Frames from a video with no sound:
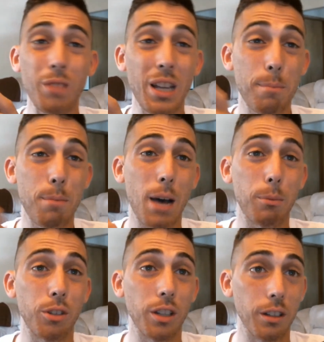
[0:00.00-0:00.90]
it
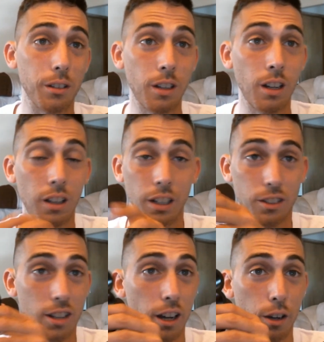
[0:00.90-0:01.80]
pops in.
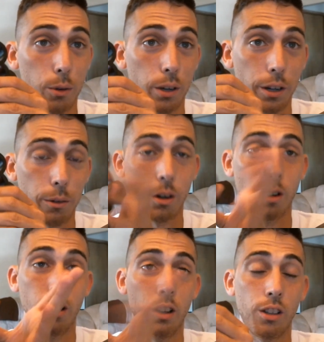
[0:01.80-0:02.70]
It's not going anywhere.
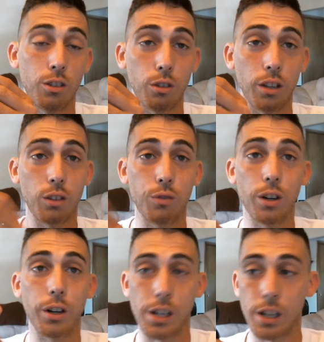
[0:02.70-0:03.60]
So that's
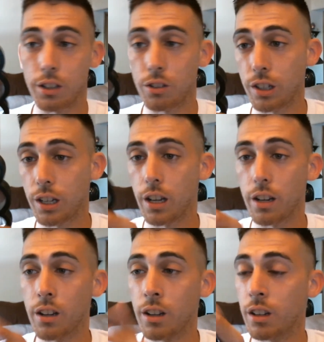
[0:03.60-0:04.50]
very nice.
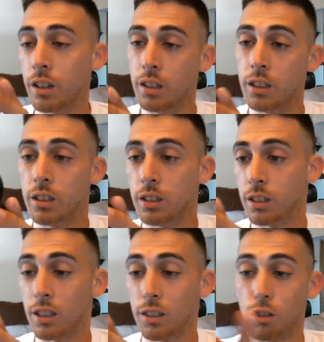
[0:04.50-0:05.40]
Again,
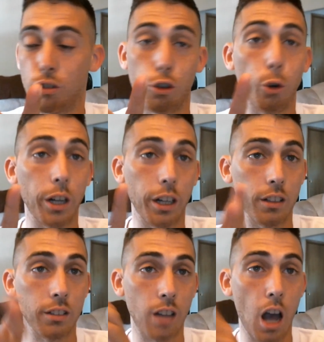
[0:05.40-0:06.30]
the screen.
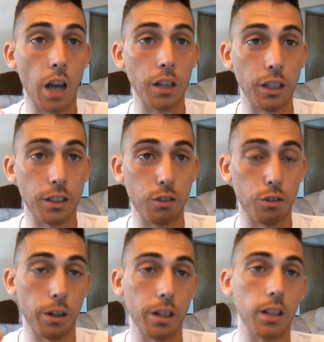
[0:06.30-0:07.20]
I like the
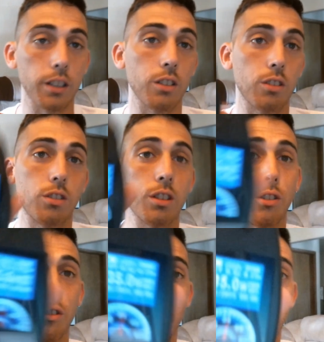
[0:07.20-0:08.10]
screen on this.
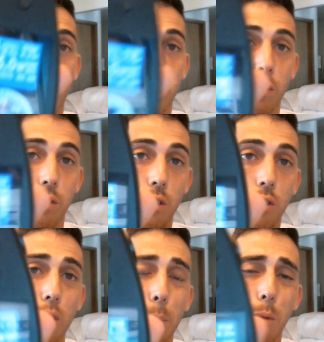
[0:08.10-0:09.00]
This is subjective
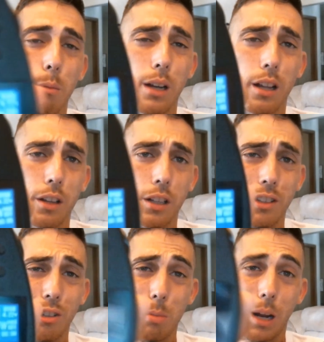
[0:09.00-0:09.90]
because some people may not like
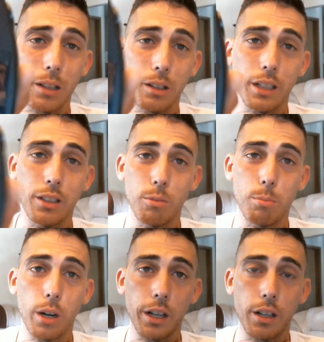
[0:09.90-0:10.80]
this, but I like this
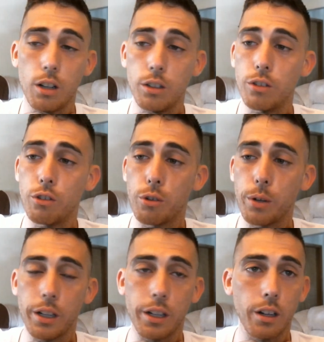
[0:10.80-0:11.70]
bright colored
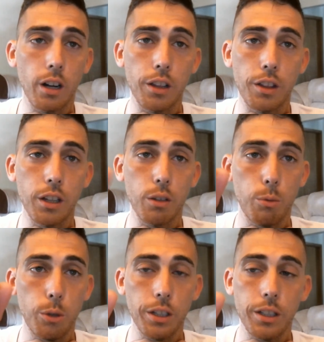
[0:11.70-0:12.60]
screen here. I think it's
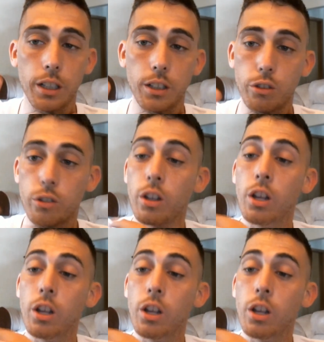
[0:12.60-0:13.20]
really nice.